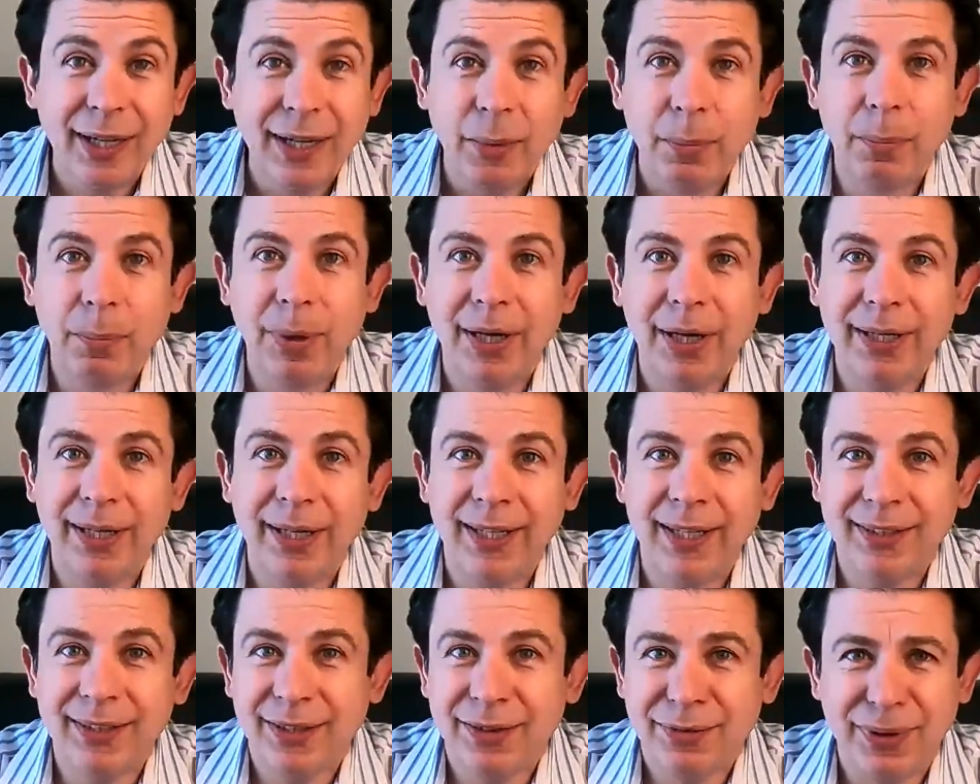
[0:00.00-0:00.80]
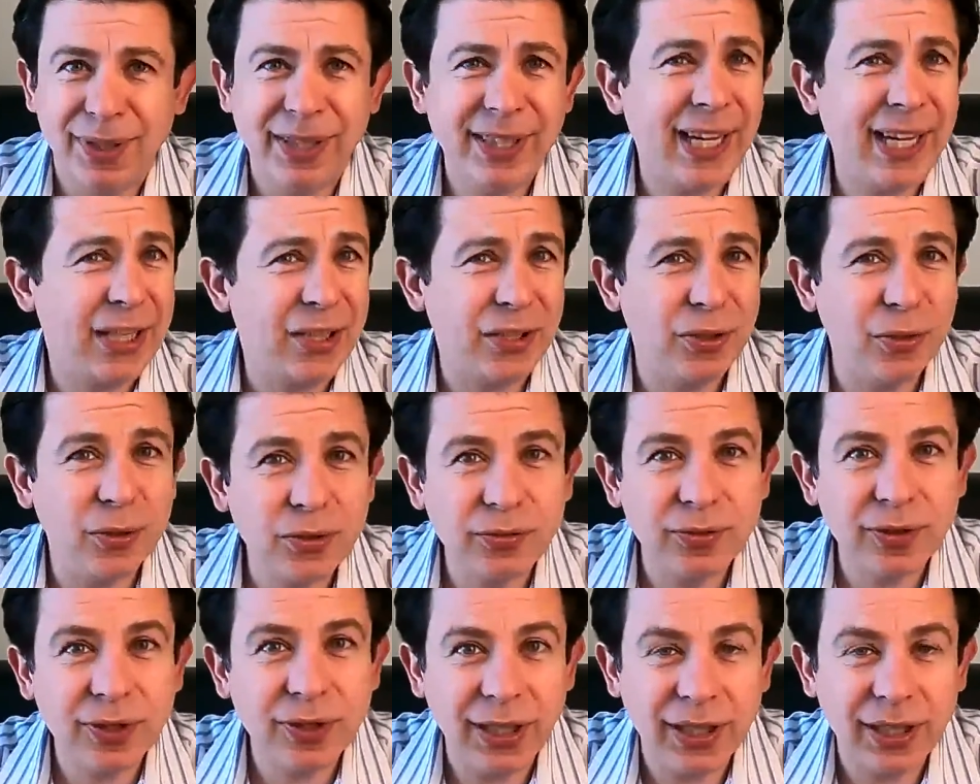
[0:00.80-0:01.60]
But is it really a
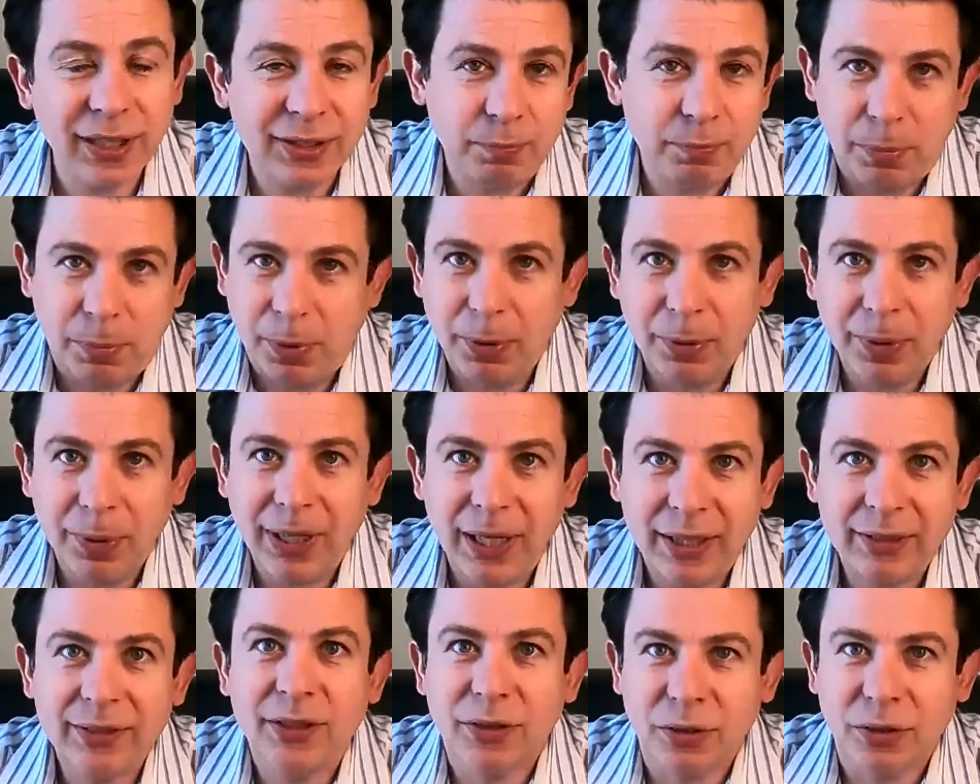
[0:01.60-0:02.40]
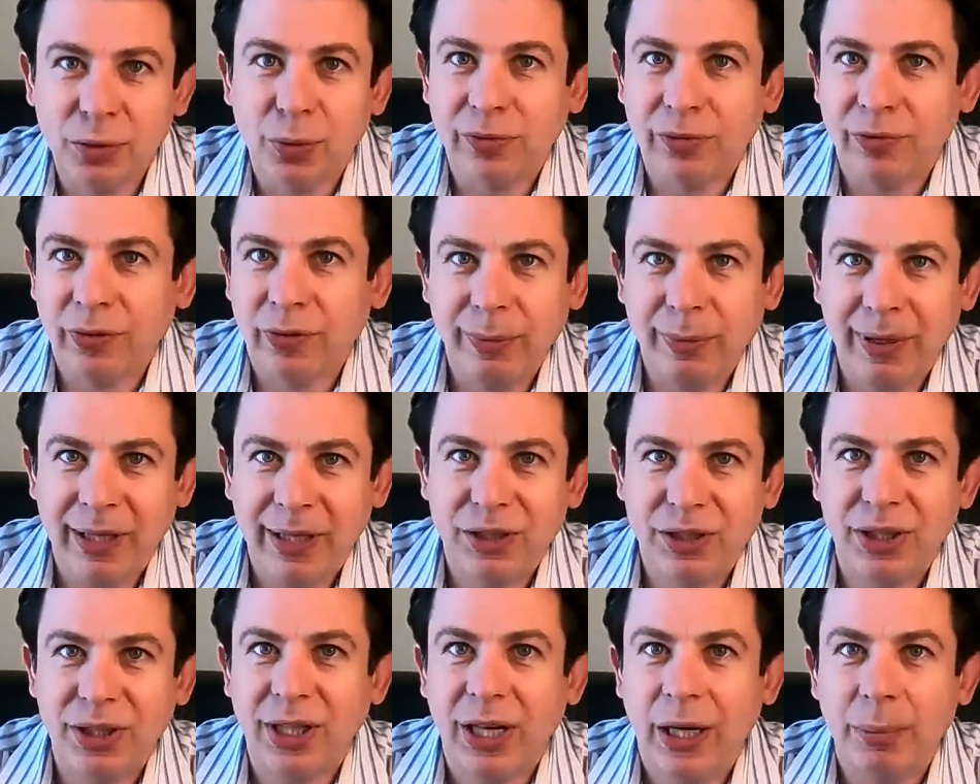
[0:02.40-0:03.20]
use? And it probably is a tool for
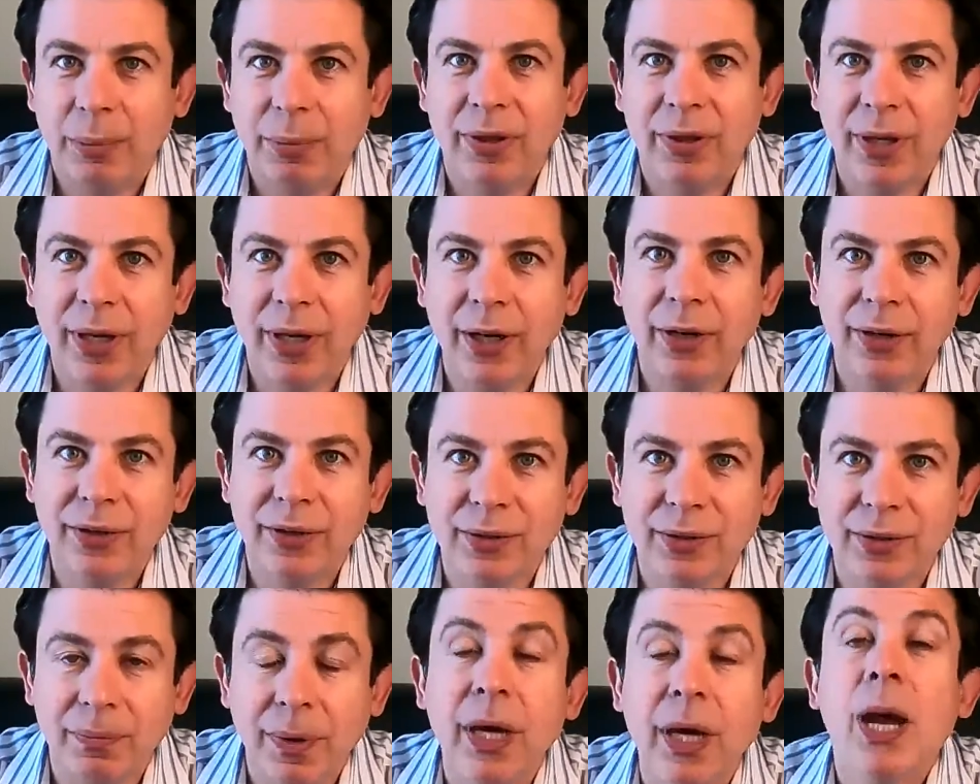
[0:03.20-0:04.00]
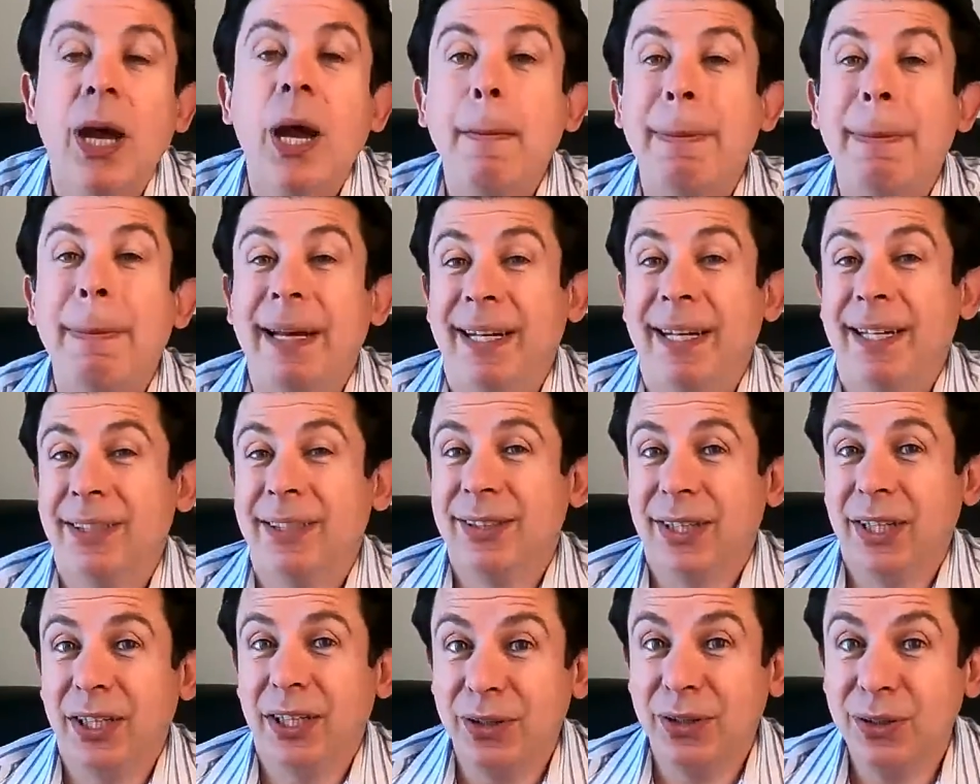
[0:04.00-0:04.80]
managing hyperthyroidism. But is
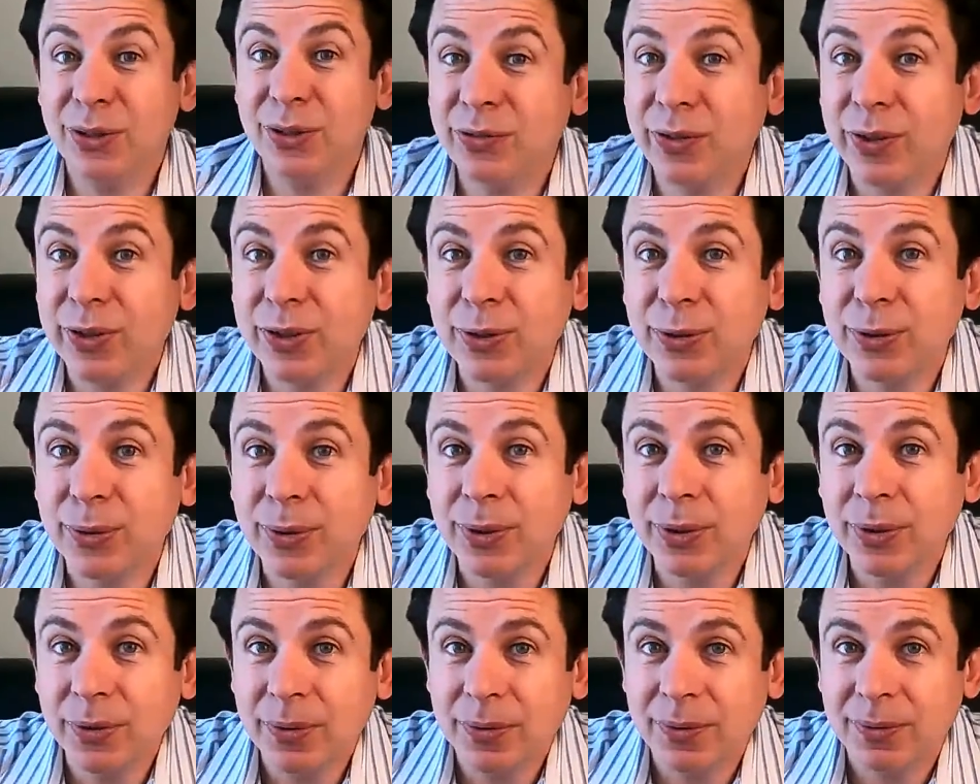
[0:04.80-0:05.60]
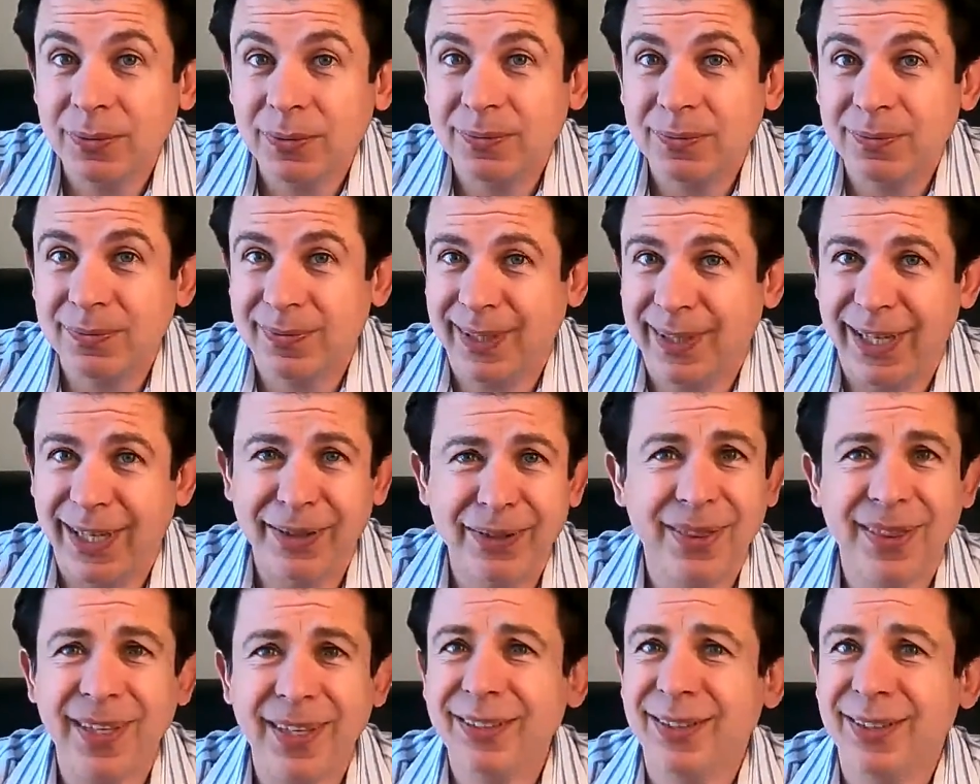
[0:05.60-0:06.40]
it a useful tool? I
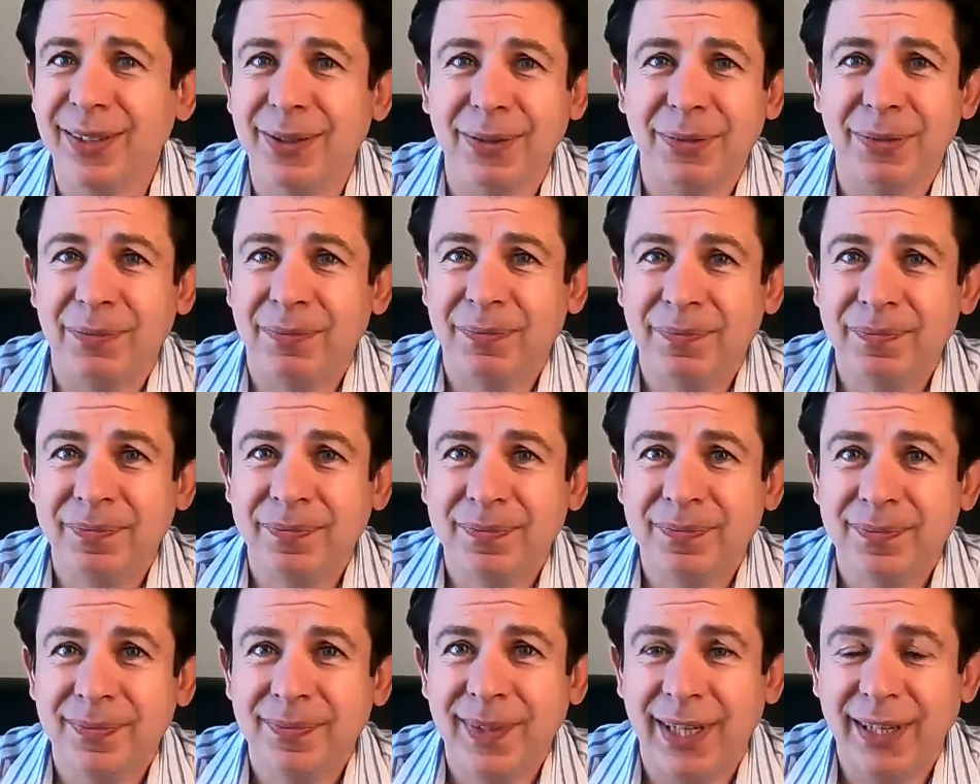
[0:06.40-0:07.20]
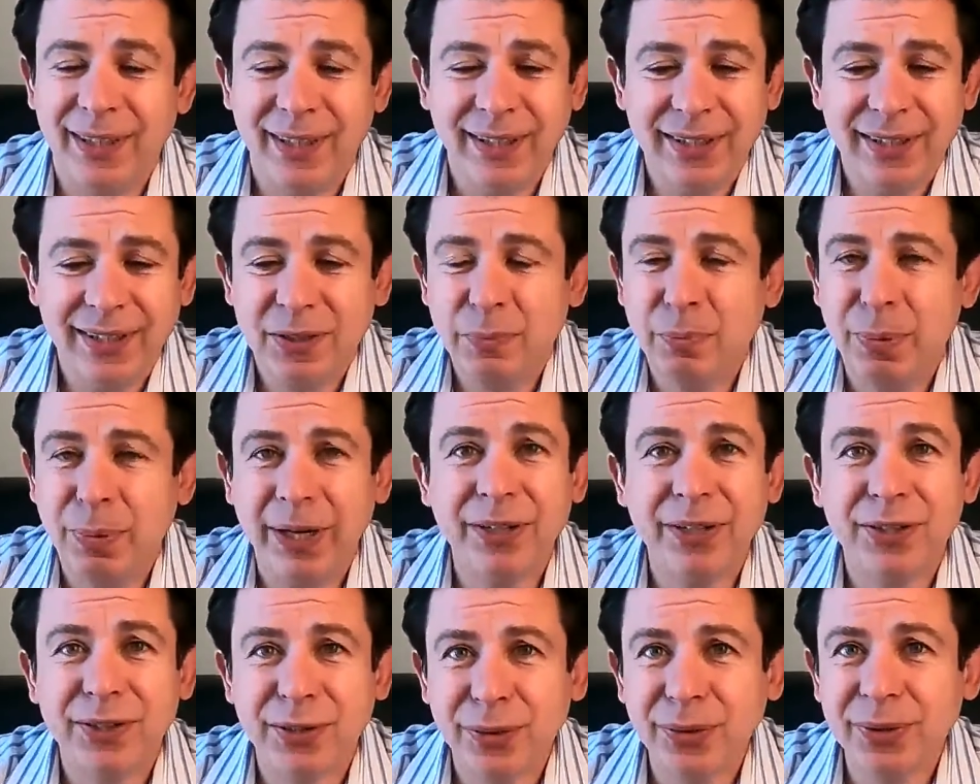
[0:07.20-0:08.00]
don't think so. I think there's
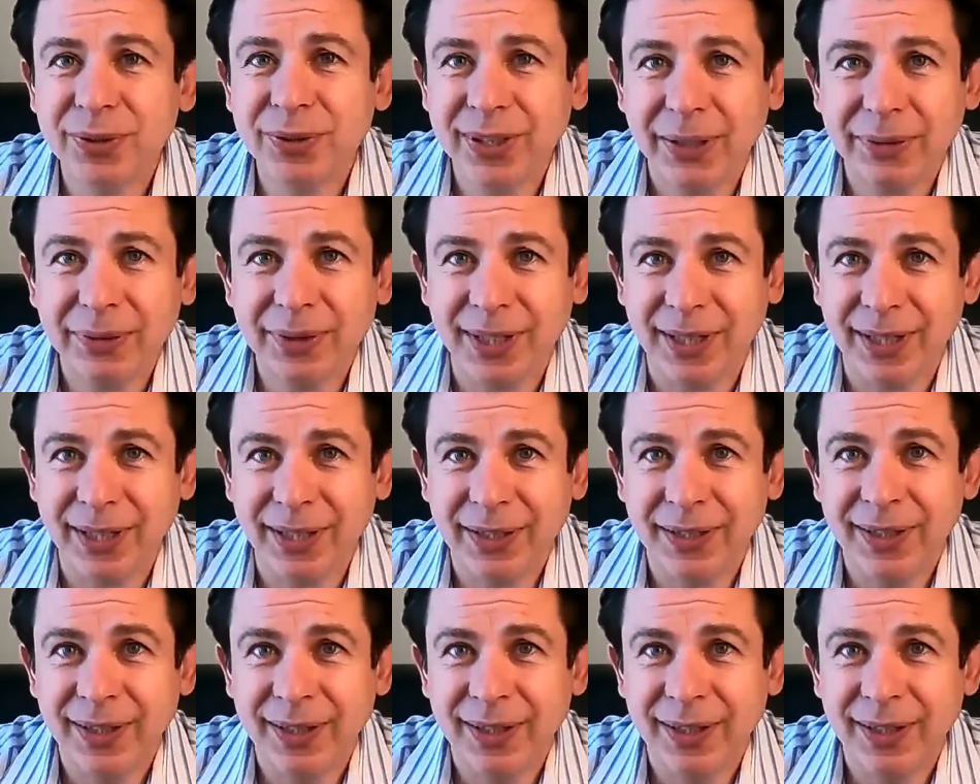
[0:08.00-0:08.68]
better tools out there.